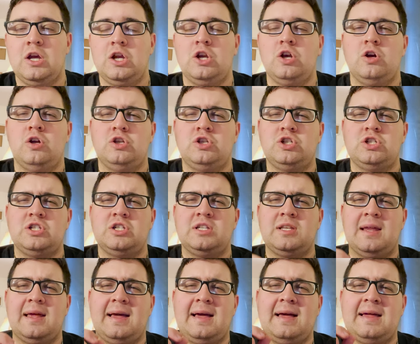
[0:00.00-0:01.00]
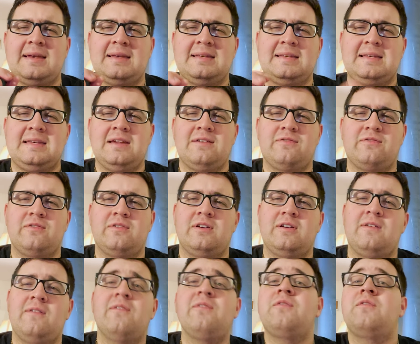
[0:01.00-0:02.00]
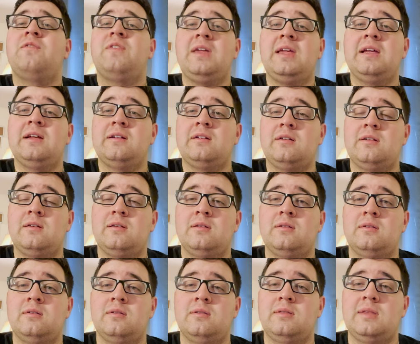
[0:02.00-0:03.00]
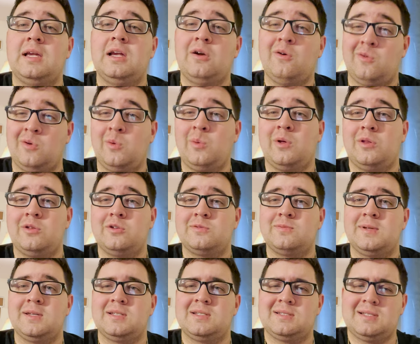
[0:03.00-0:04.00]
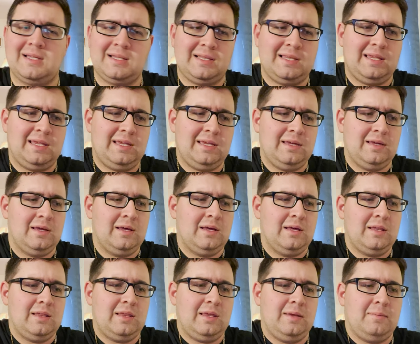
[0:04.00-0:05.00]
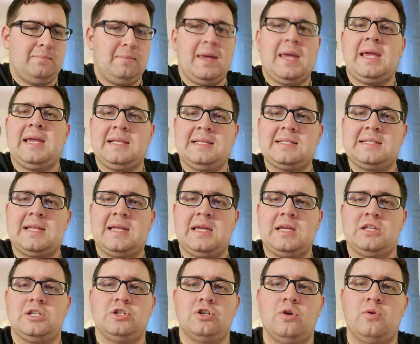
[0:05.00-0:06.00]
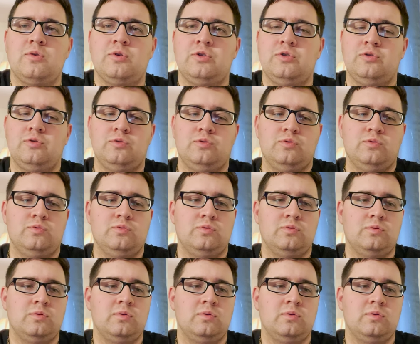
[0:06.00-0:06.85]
You know, it's just a different feel than going to one of those places like the main stage. You're going to,